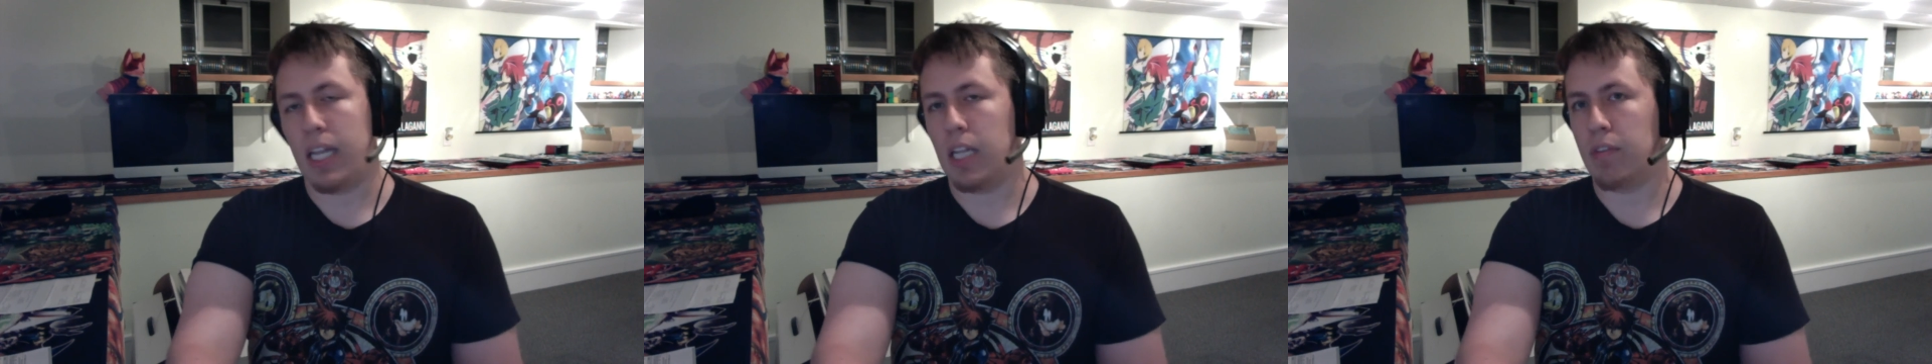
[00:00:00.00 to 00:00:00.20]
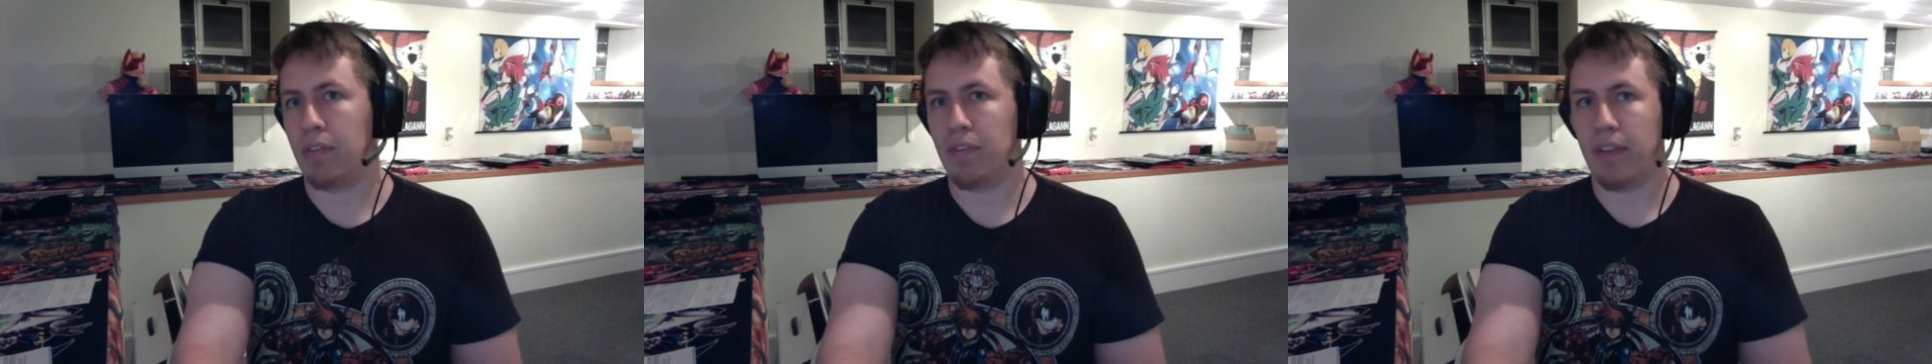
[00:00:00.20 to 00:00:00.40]

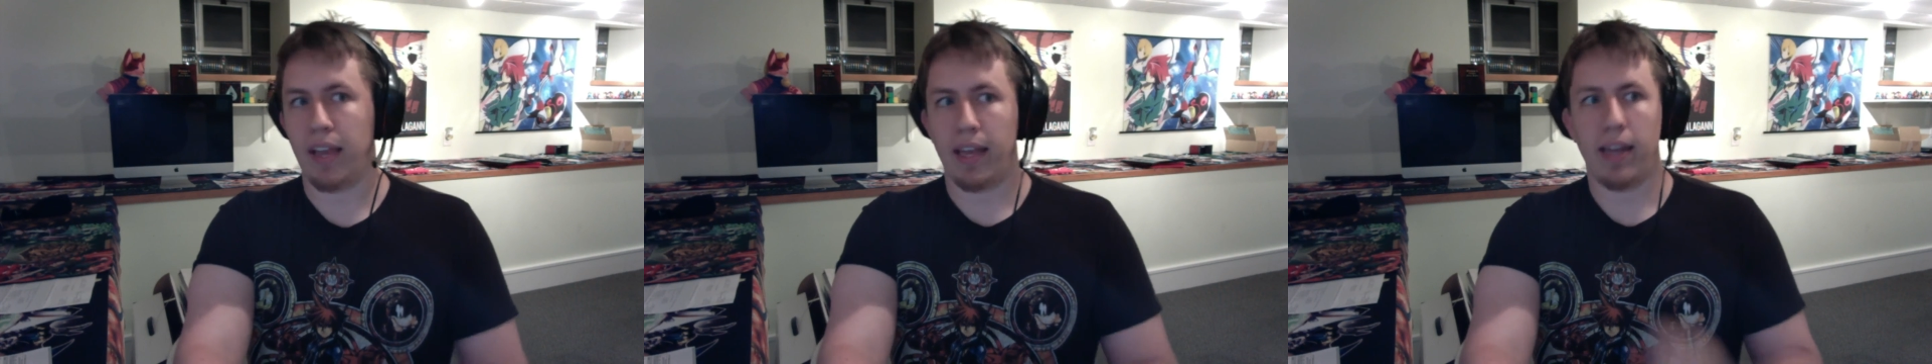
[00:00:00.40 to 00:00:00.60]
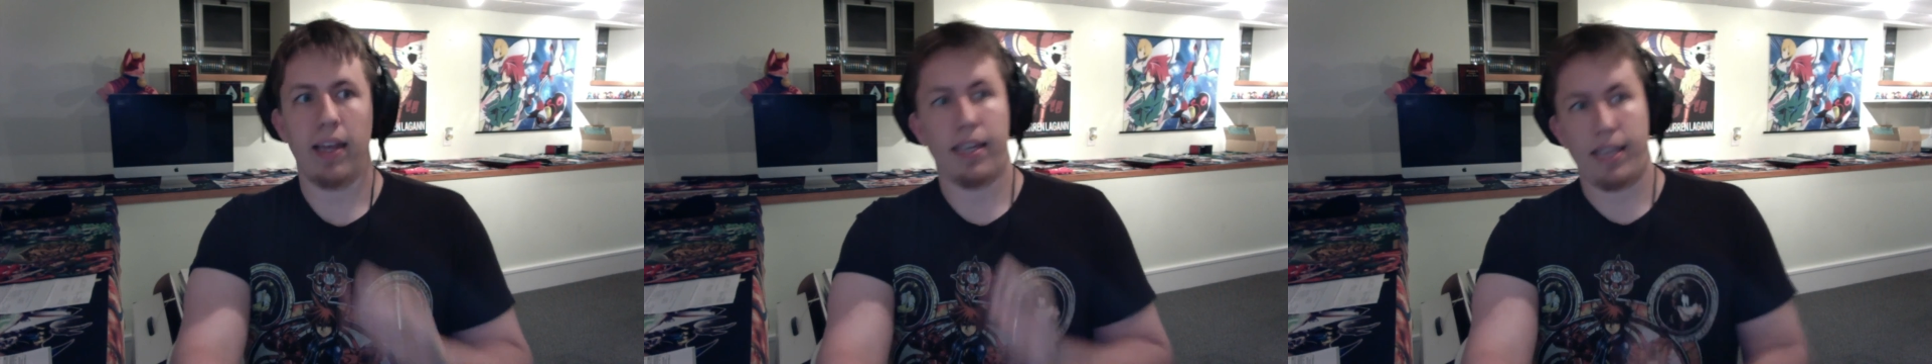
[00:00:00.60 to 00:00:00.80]
event
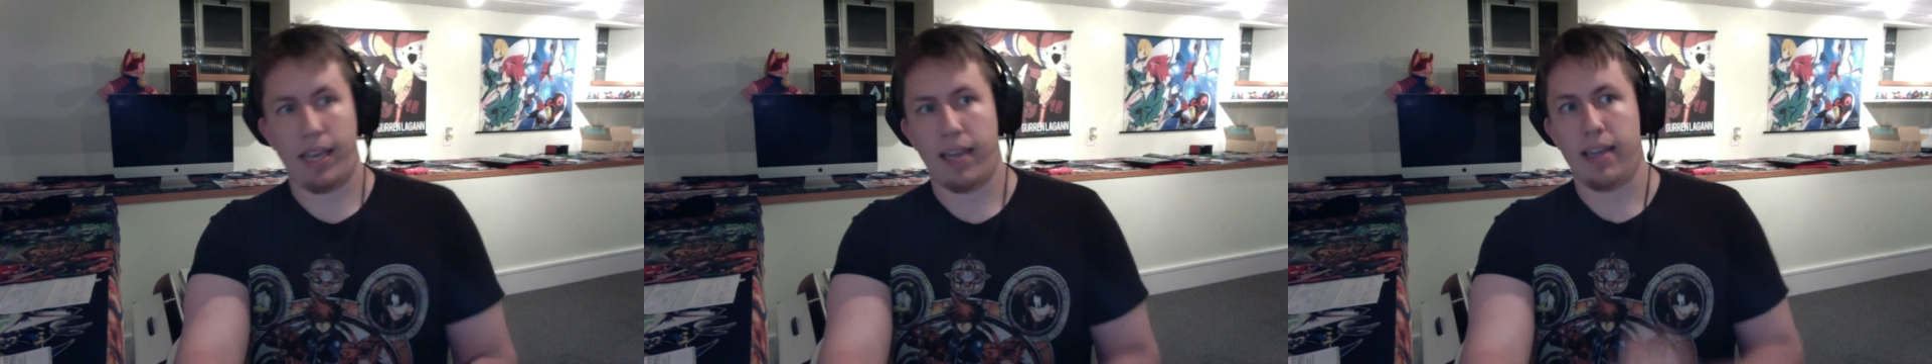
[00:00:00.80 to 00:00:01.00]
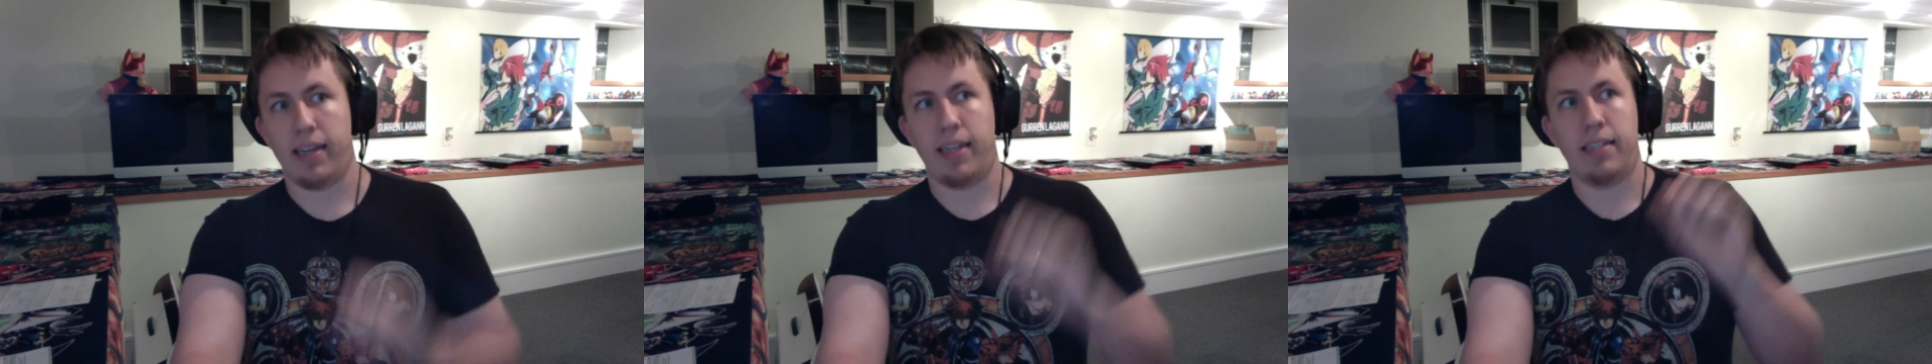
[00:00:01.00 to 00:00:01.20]
again
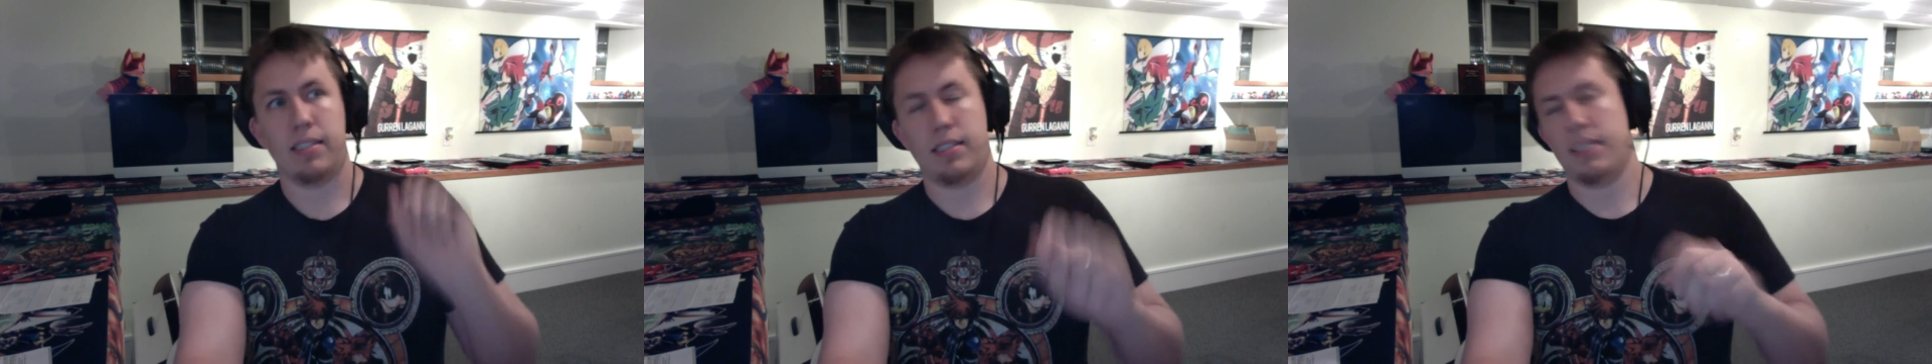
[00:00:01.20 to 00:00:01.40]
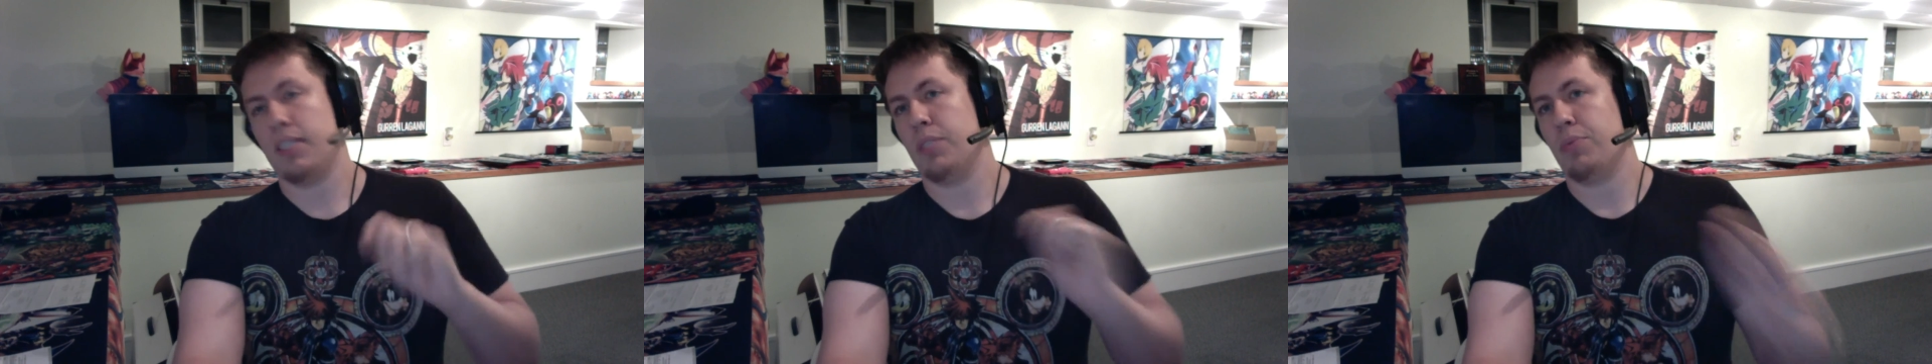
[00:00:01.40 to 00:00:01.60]
in
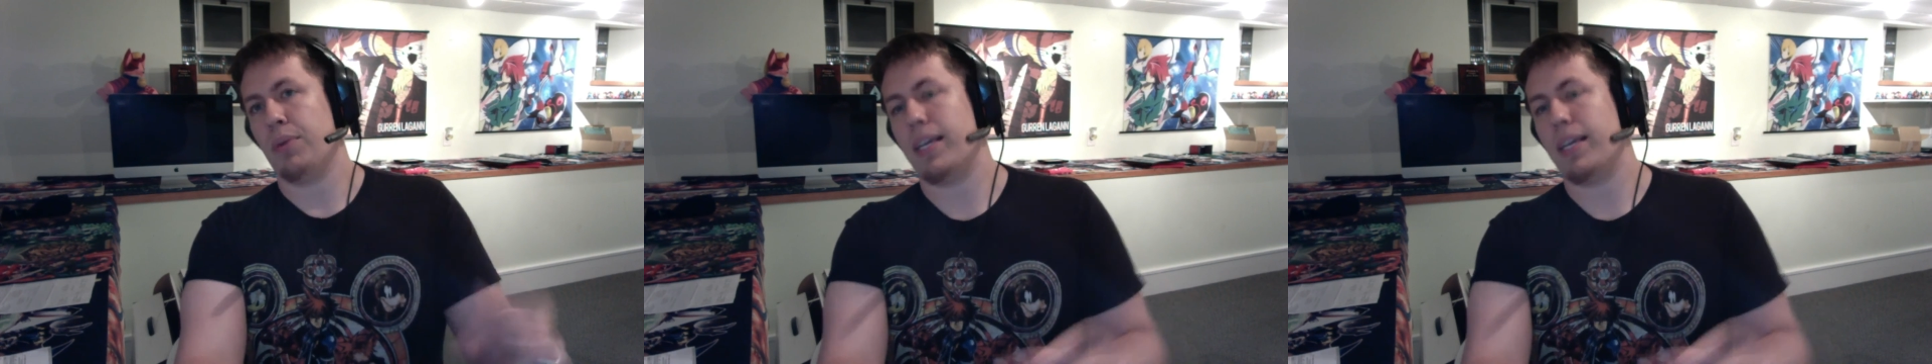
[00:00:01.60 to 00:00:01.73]
6 weeks.